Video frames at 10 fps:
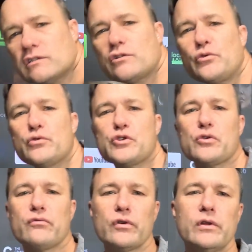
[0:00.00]
So you
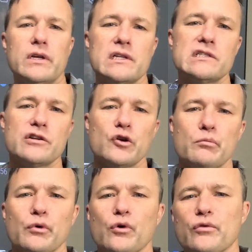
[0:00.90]
should really consider
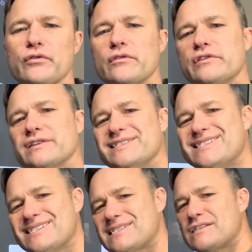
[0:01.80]
both the
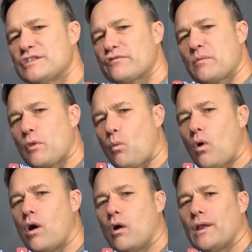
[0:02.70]
distance from the
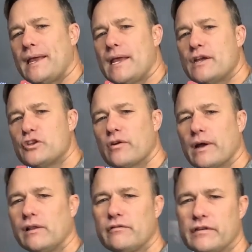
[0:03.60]
wall and your
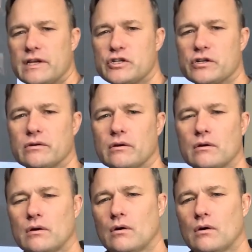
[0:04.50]
elevation.